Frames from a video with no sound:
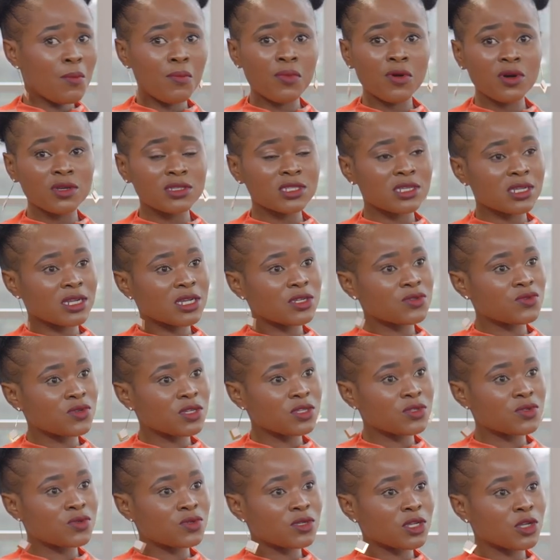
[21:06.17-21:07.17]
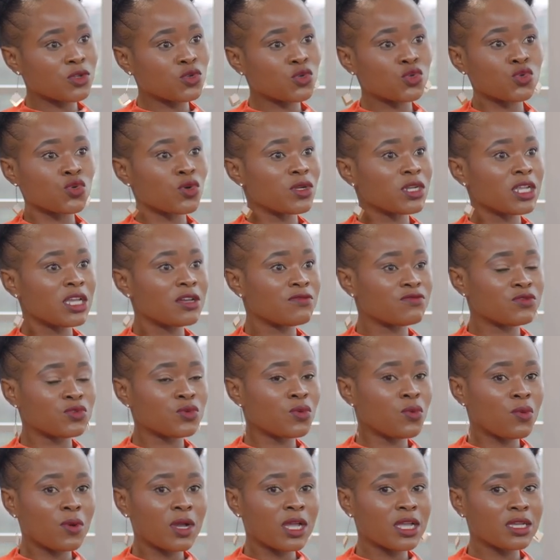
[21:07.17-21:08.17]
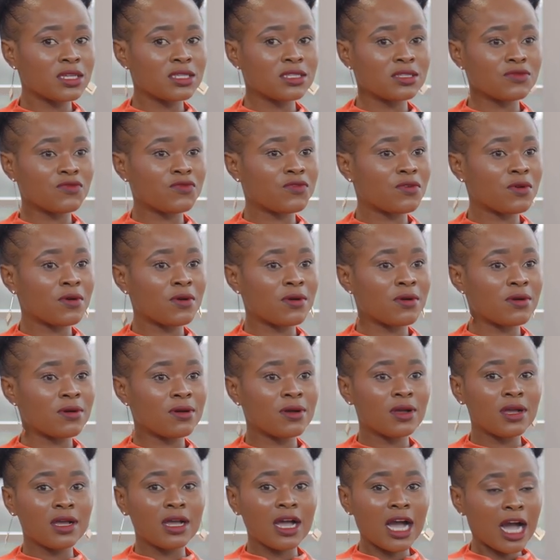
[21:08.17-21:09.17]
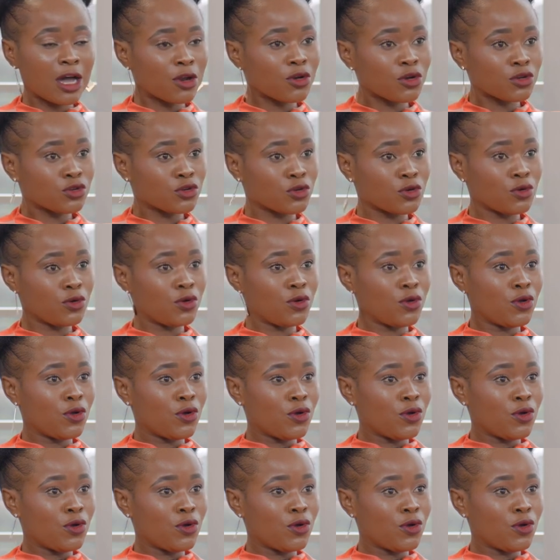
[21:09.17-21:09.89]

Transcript: Postgraduate student, you don't have to wait for, I don't know,